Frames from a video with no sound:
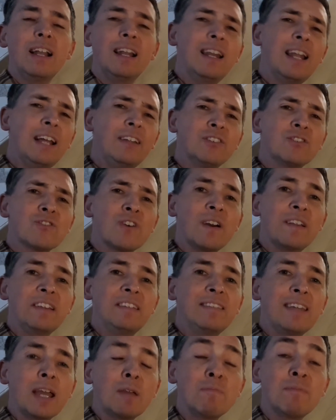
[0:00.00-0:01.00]
Let's try the
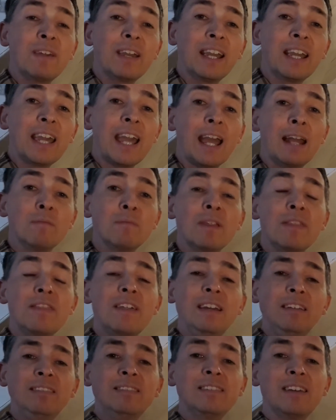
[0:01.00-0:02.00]
same thing again, but
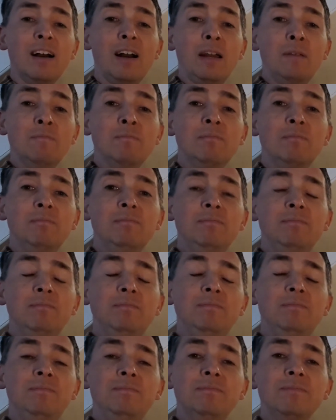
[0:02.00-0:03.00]
this time
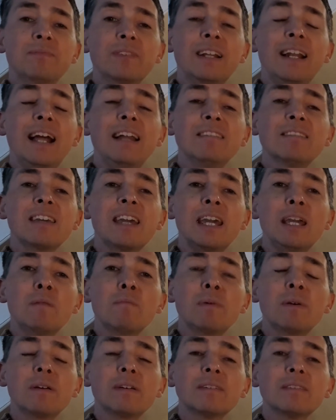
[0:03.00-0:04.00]
let's
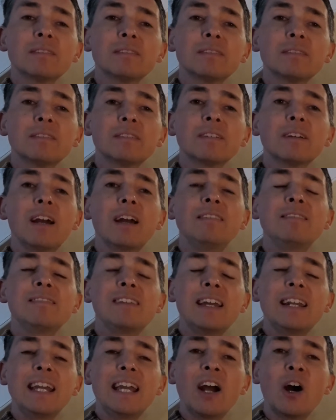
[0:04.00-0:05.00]
keep a
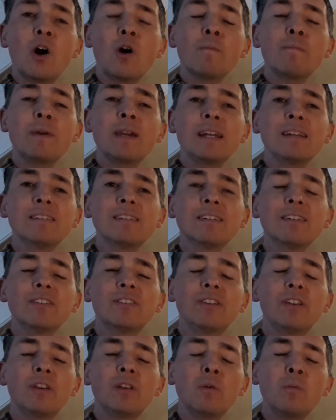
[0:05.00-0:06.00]
steady heartbeat
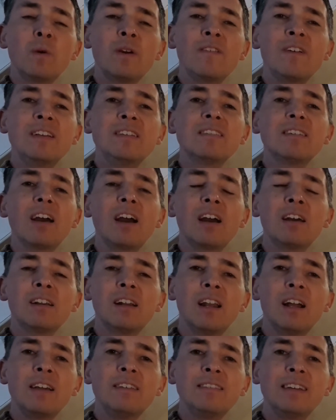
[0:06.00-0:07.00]
so that we're
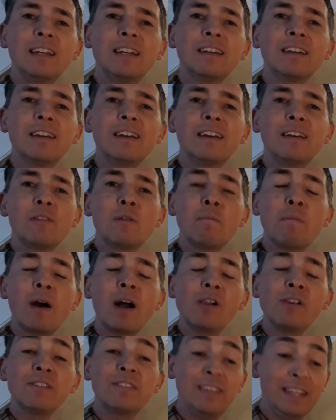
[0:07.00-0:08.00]
internalising the
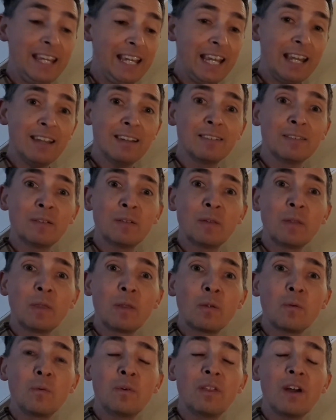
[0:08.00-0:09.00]
pulse here
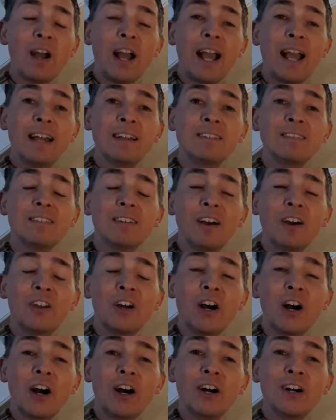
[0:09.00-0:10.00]
with our hand on
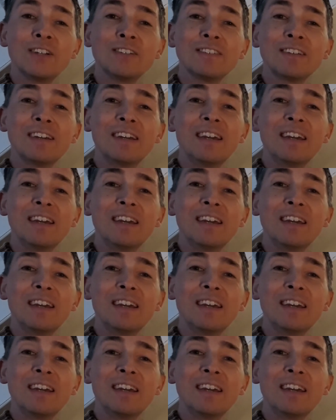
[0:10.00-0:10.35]
our heart,